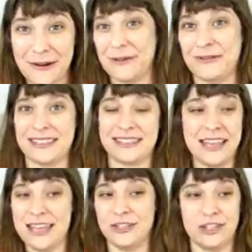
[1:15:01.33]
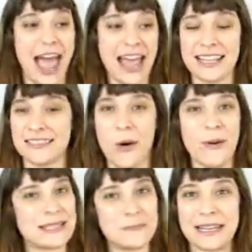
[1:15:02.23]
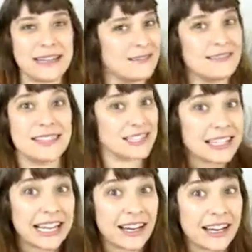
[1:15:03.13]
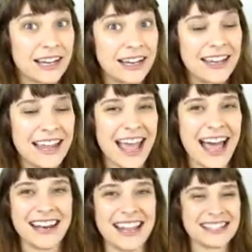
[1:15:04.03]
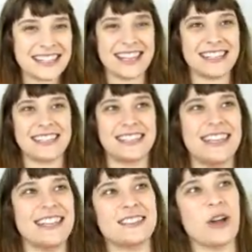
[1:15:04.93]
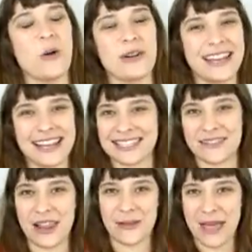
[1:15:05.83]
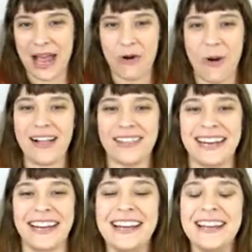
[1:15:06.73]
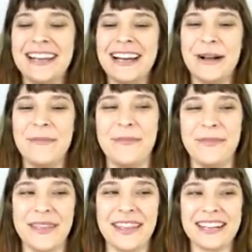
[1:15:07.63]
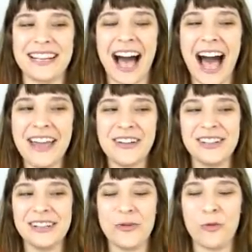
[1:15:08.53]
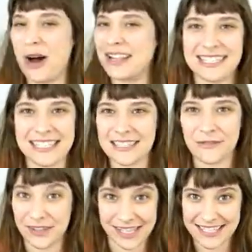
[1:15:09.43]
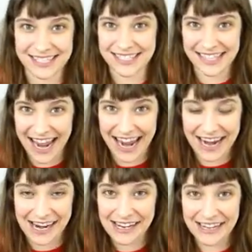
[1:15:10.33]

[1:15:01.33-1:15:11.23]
mean, Jack has always been slick, and that's it's he totally has developed that quality. Um, Kyle wants Phyllis to stay